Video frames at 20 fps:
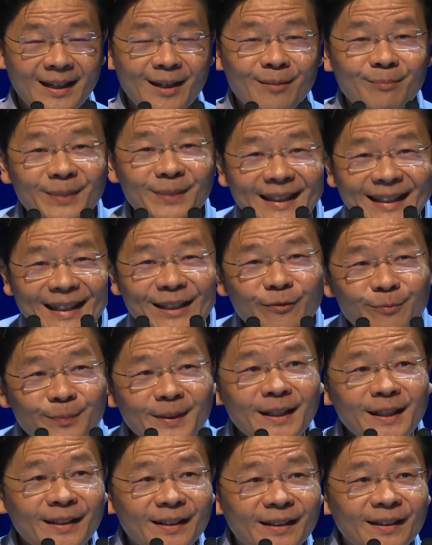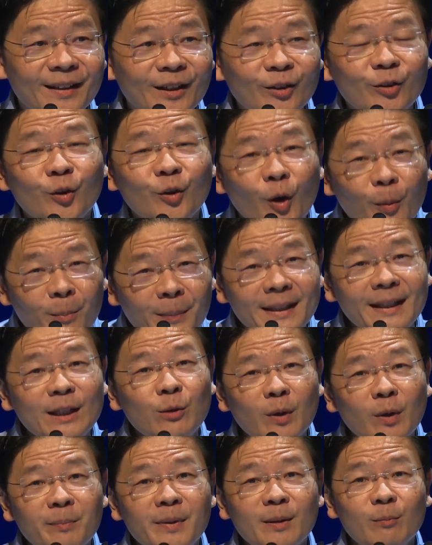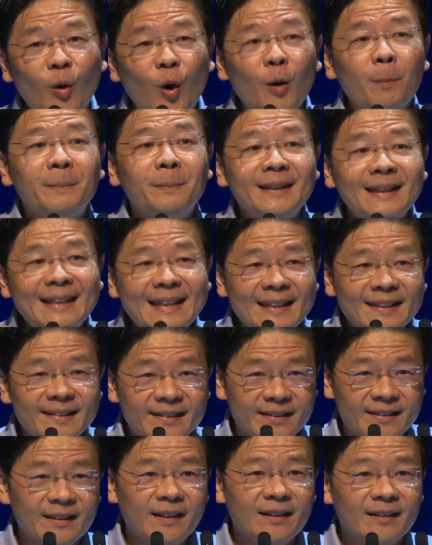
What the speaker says: Believe me, nobody would be more pleased